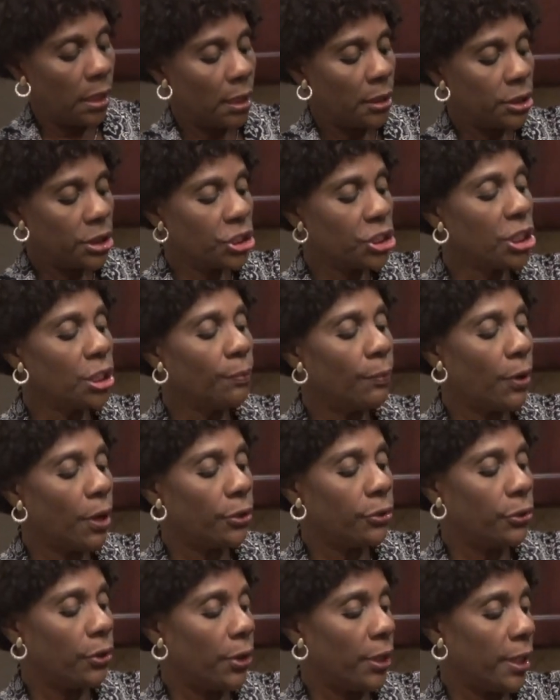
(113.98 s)
shea
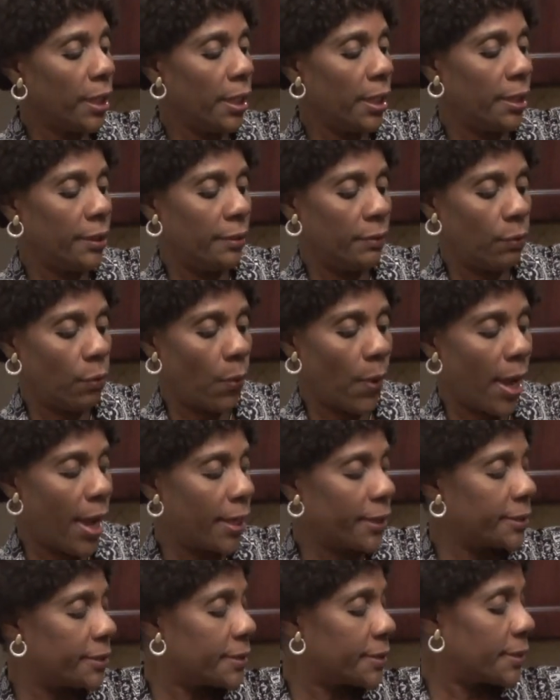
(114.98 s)
butter and
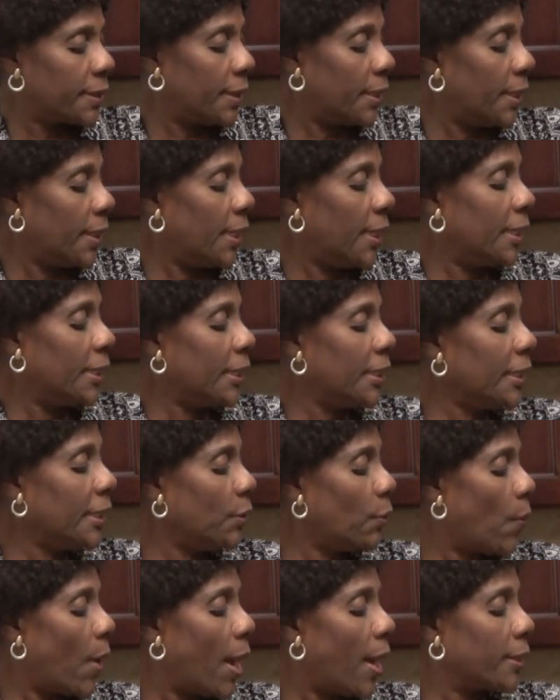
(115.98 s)
wax and
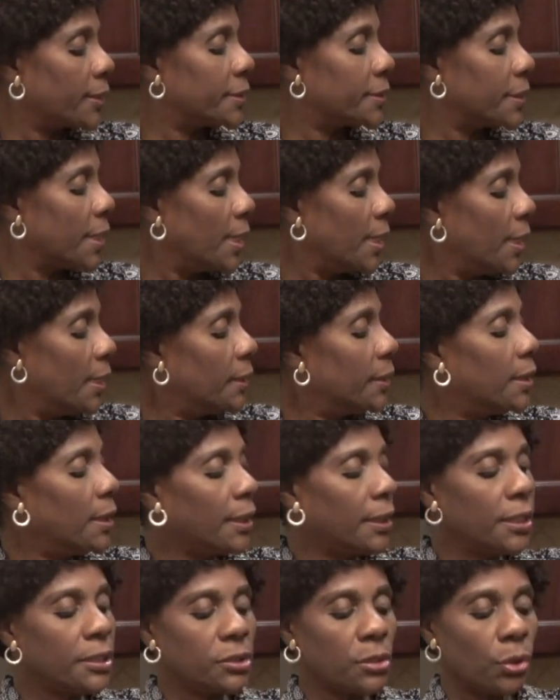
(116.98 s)
e-wax. The
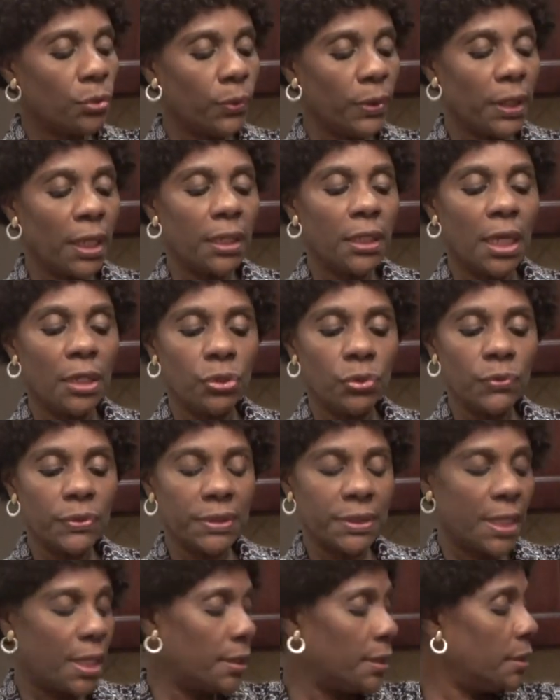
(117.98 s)
reason we're gonna use
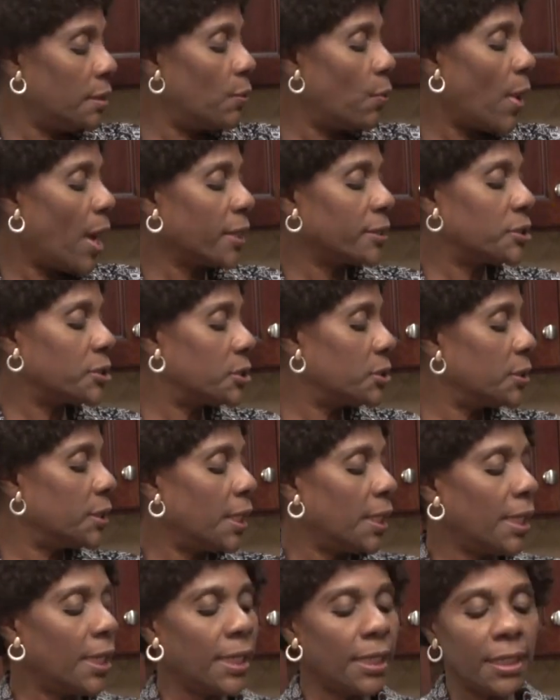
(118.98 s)
the e-wax
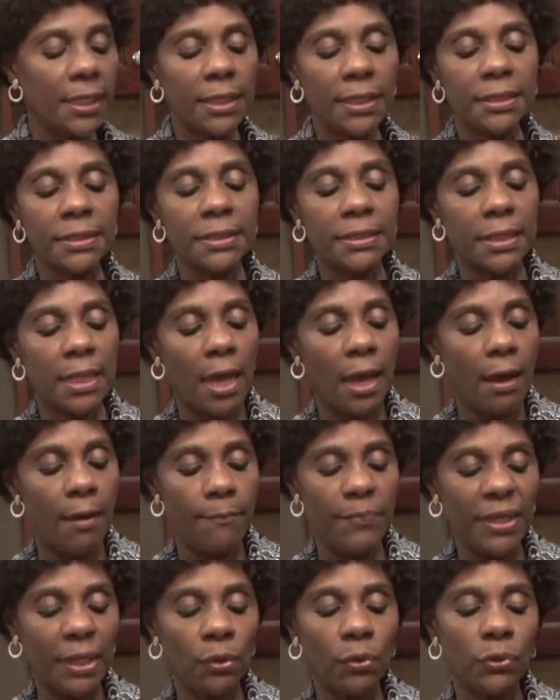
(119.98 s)
today is
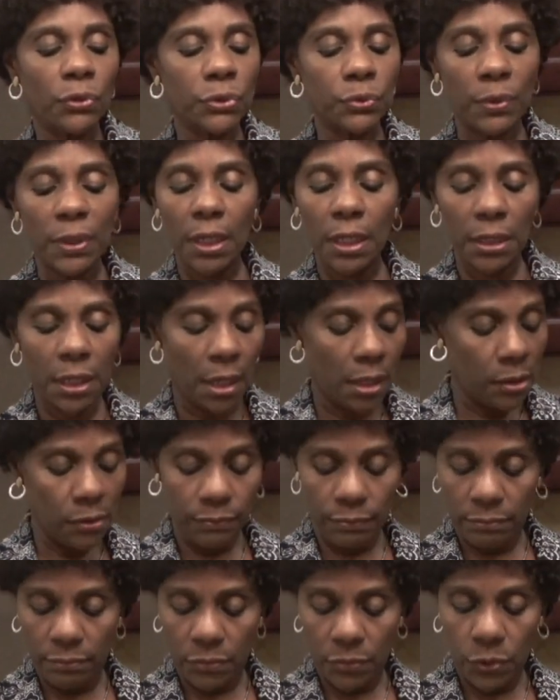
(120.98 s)
because we're gonna
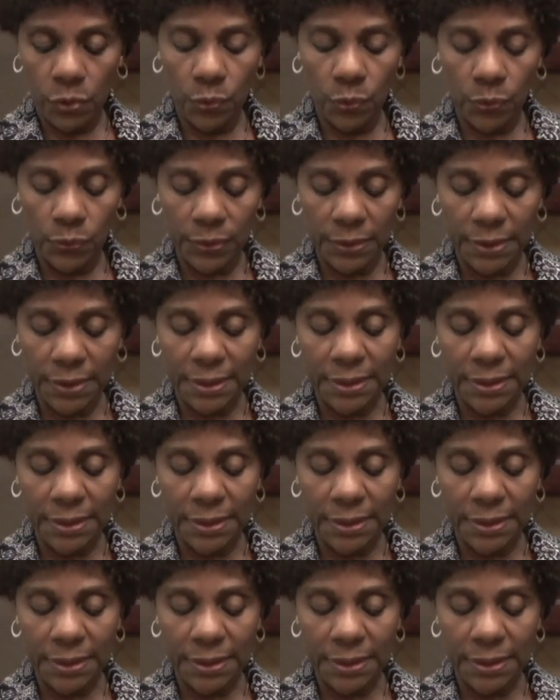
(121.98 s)
use